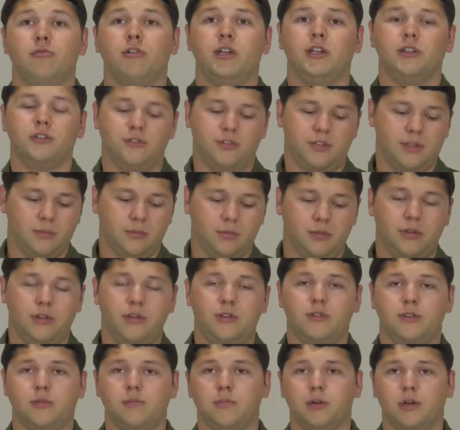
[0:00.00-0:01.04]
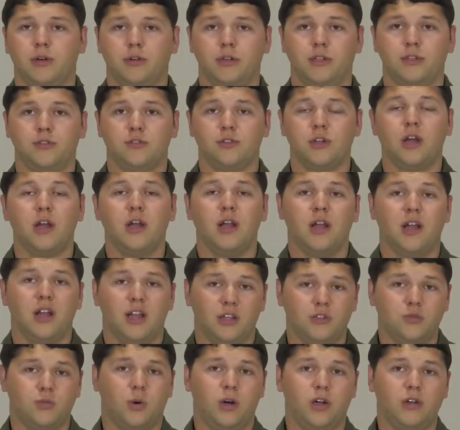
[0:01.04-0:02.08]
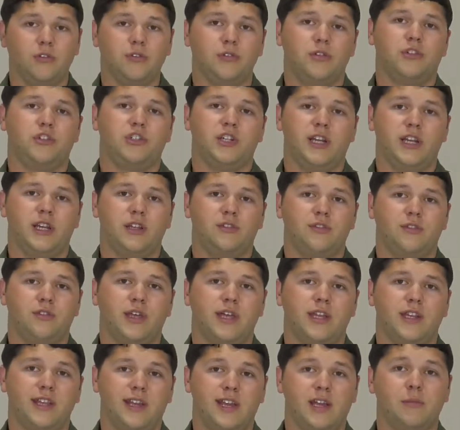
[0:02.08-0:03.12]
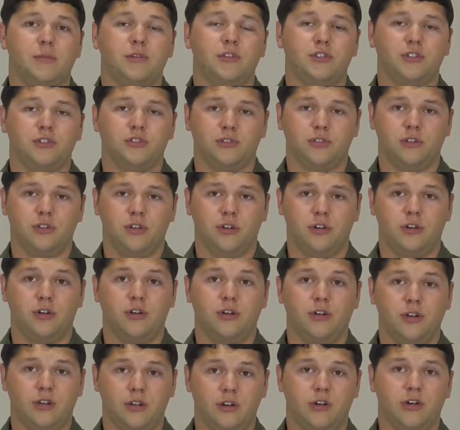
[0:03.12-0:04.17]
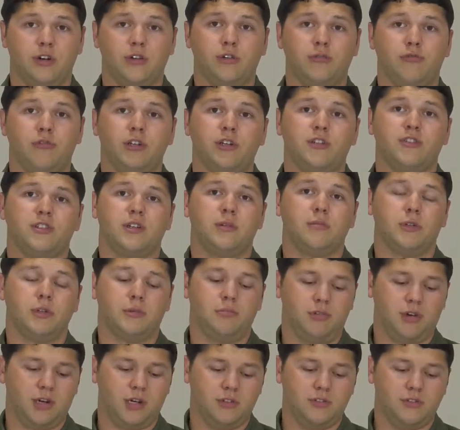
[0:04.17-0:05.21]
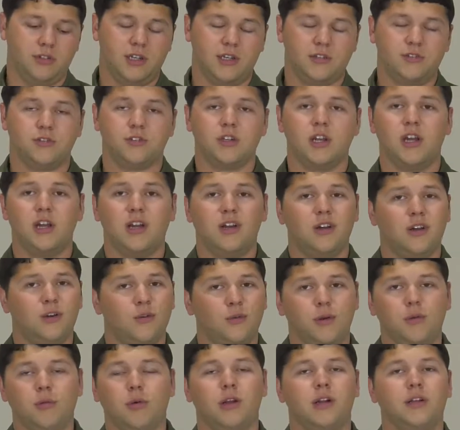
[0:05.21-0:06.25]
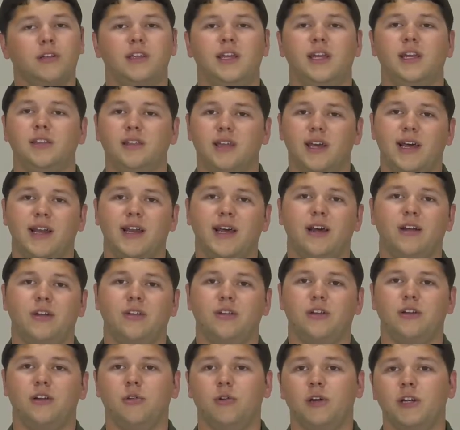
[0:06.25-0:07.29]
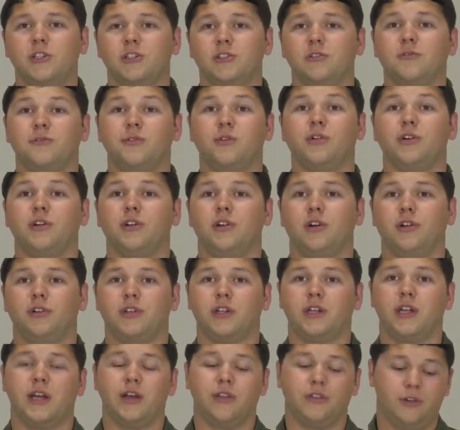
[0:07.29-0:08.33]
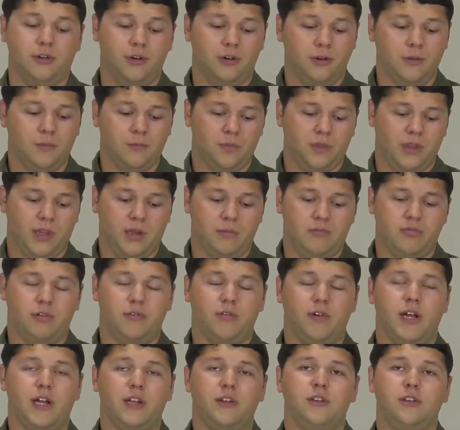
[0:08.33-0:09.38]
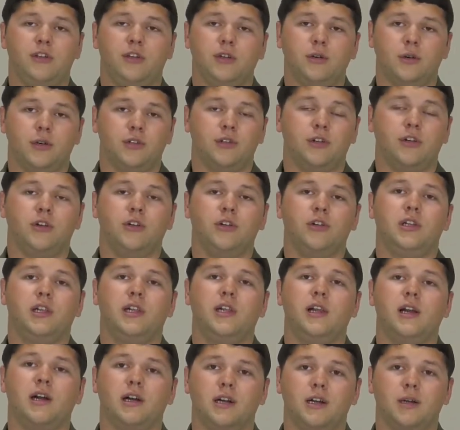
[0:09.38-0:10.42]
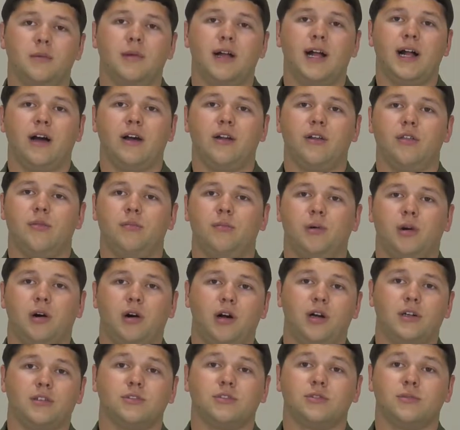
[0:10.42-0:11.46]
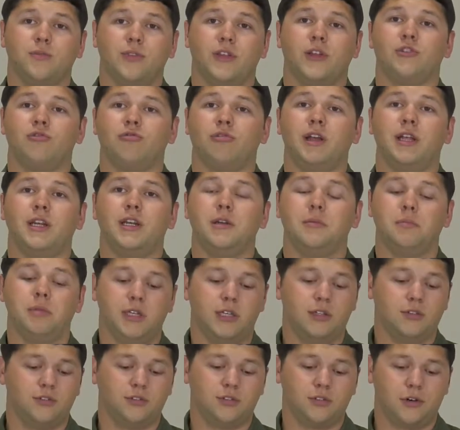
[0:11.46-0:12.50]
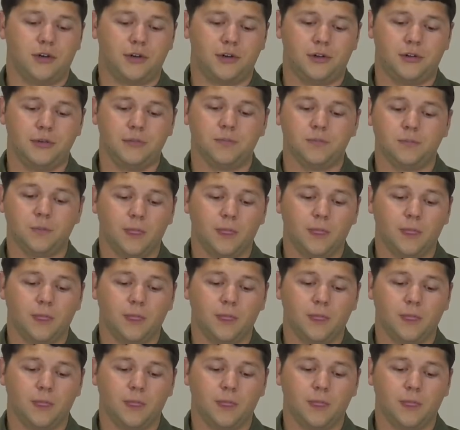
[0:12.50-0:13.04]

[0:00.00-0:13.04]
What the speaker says: reassemble these components, as well as the chance that damage is incurred during the reassembly process, we want to take that out of the equation for you altogether and provide to you a turnkey hub out of the box that's ready to be installed.